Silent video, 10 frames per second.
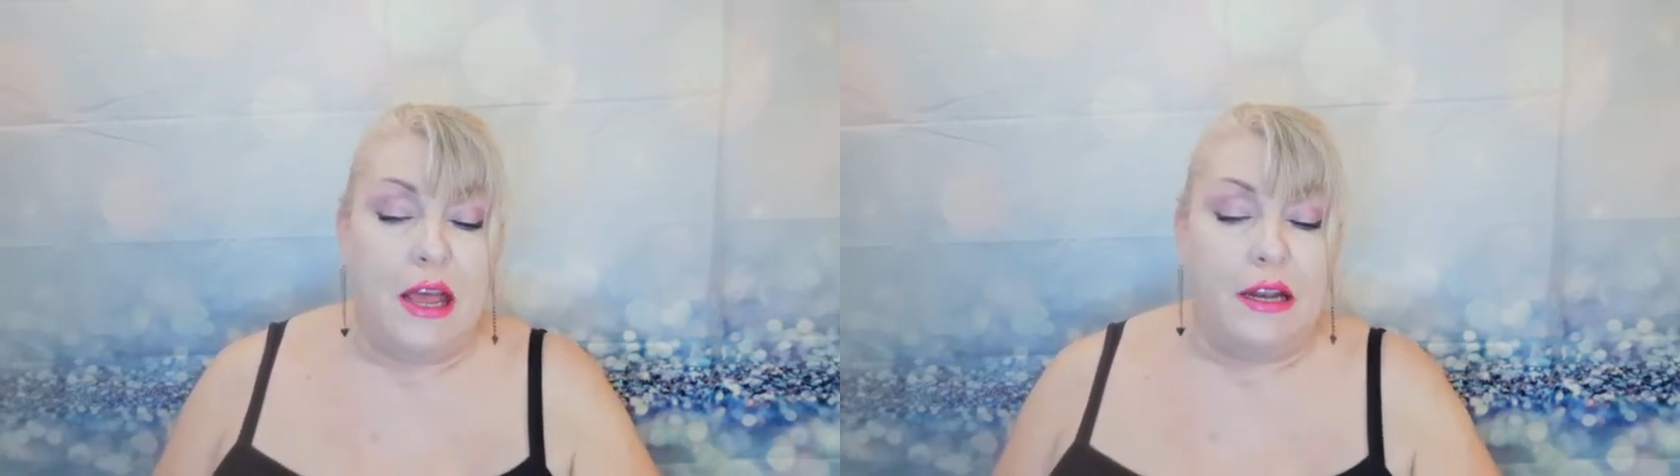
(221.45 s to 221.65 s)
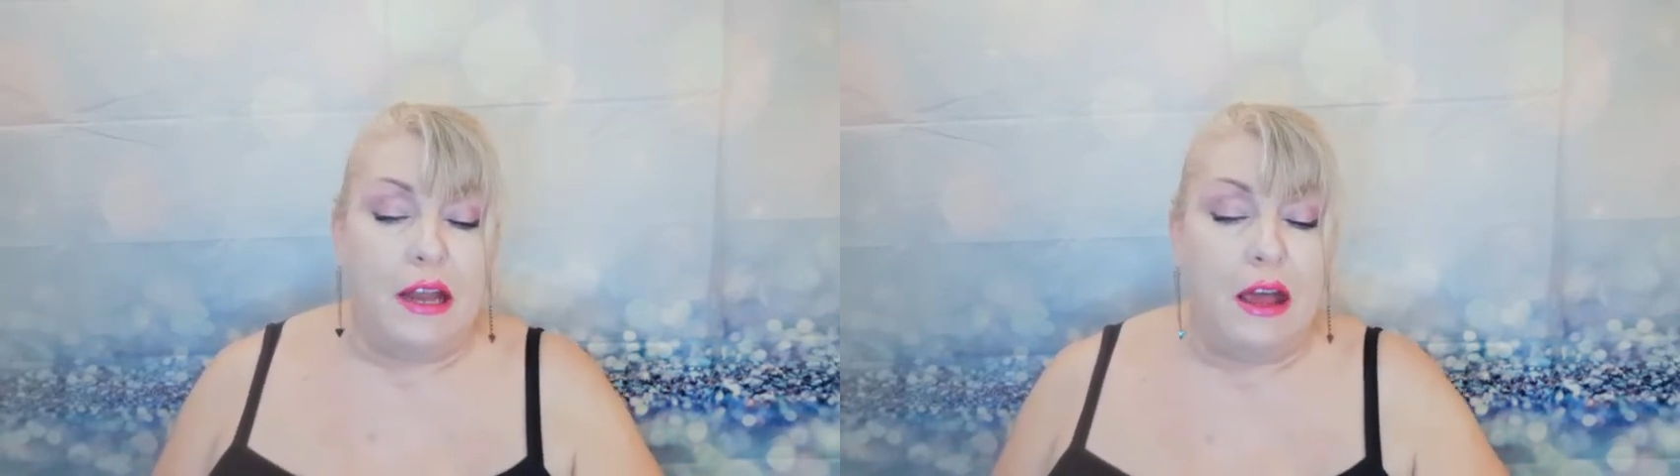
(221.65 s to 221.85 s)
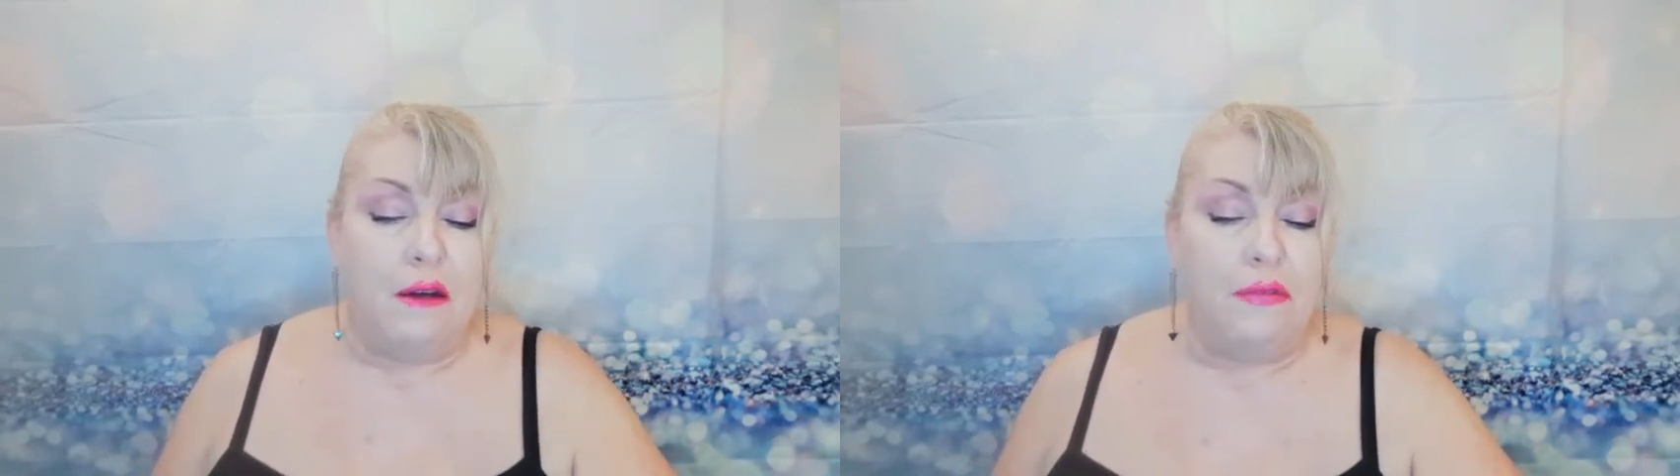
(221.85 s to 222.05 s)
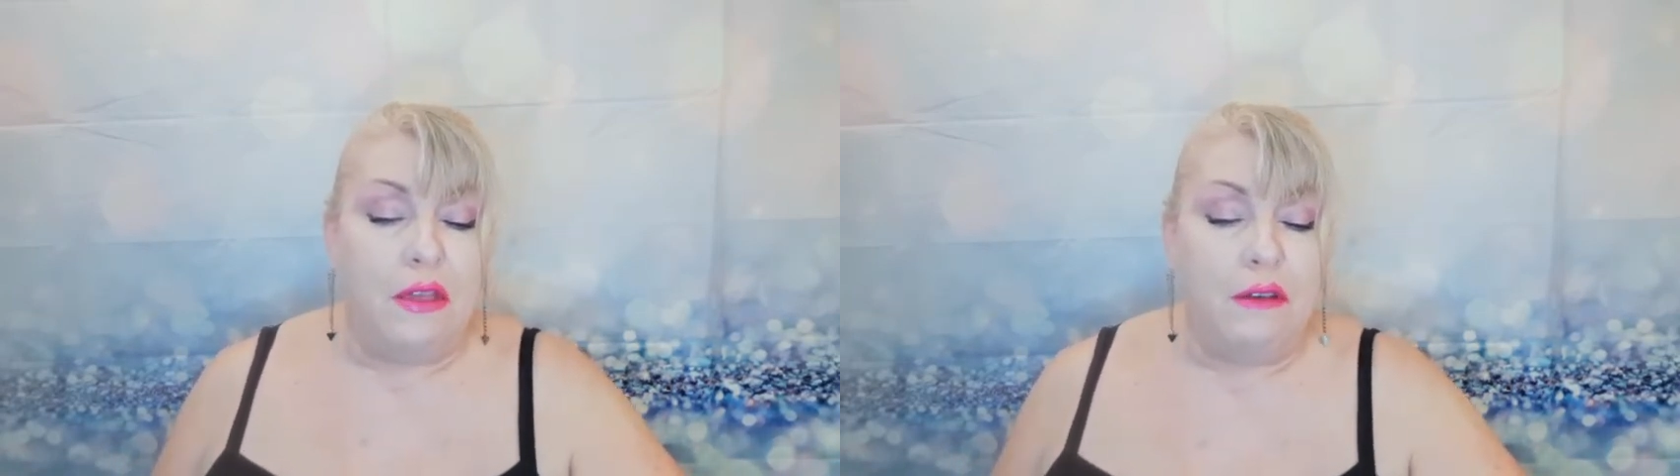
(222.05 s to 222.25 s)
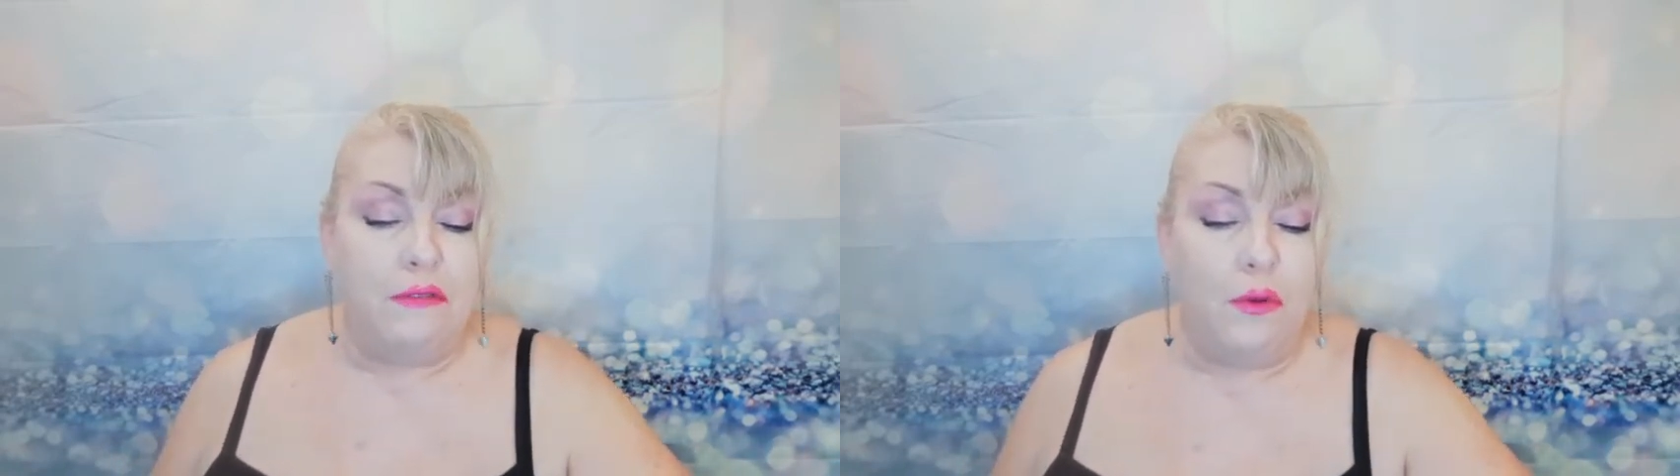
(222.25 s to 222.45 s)
Now,
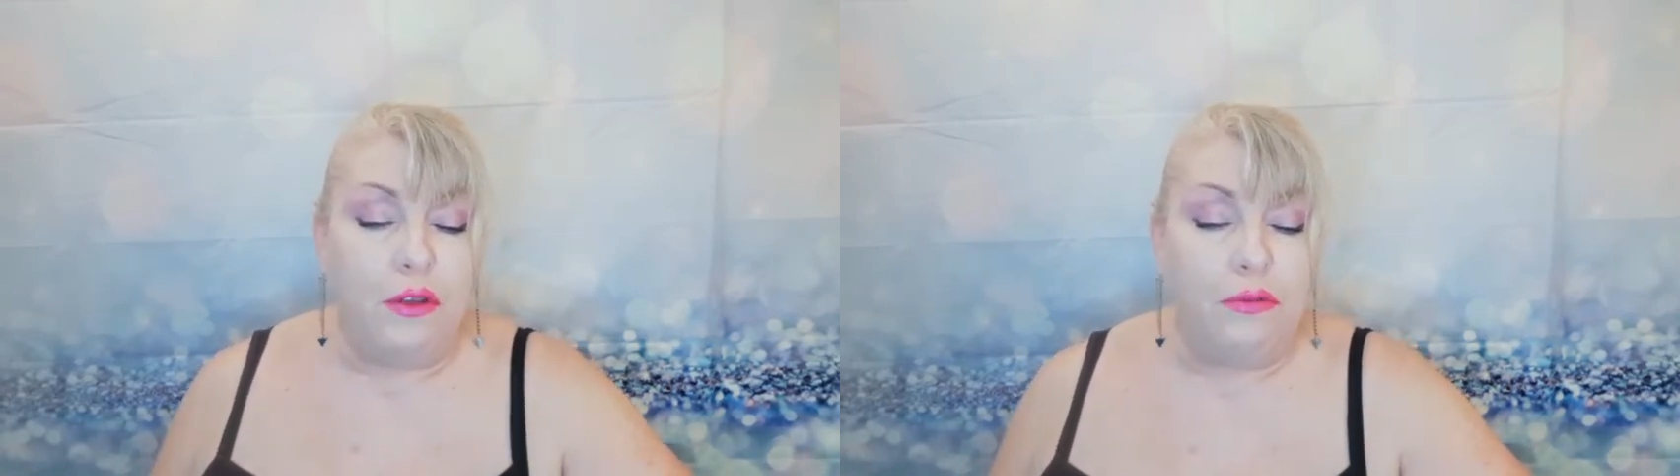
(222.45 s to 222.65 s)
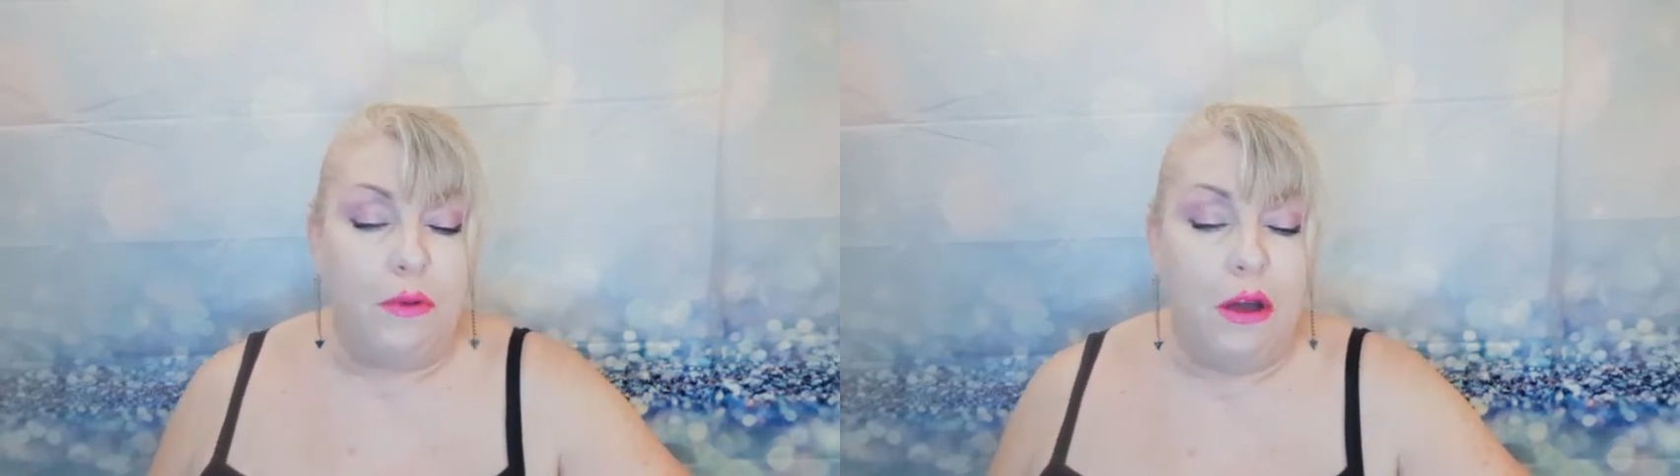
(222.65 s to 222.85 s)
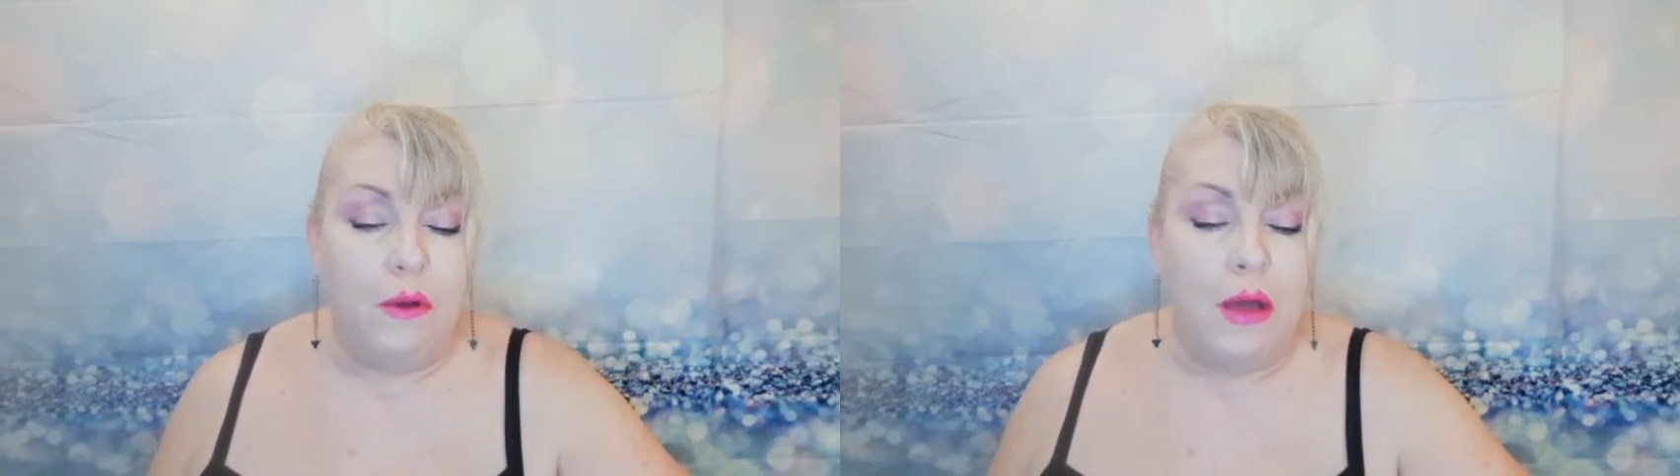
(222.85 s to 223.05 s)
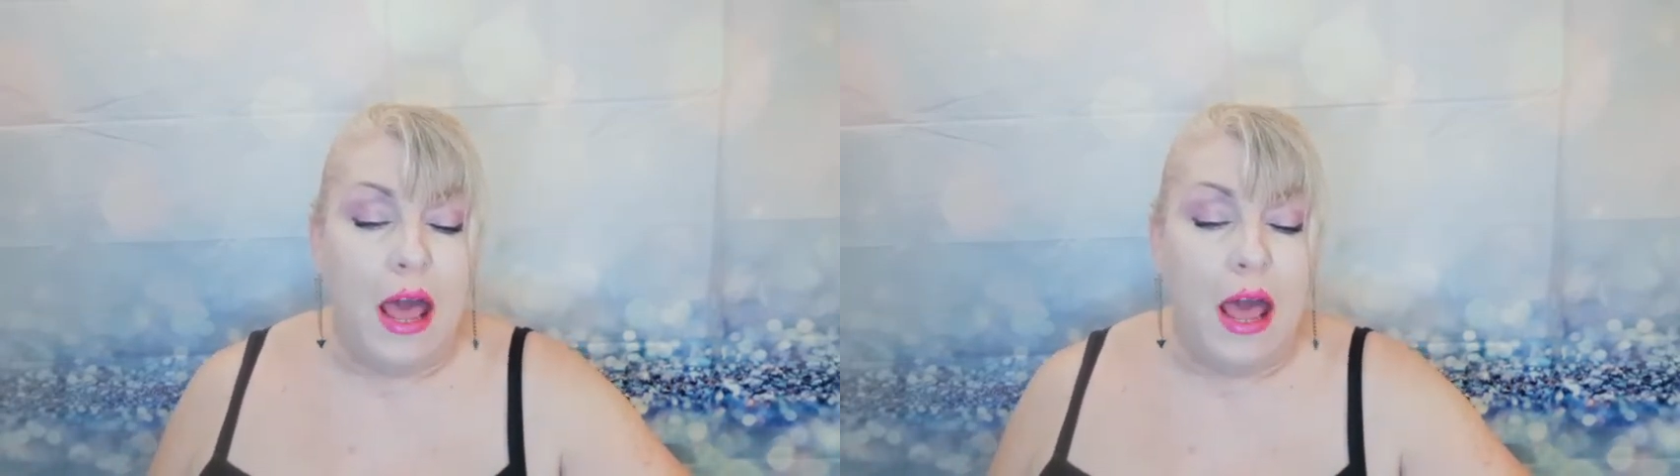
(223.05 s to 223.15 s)
the fourth row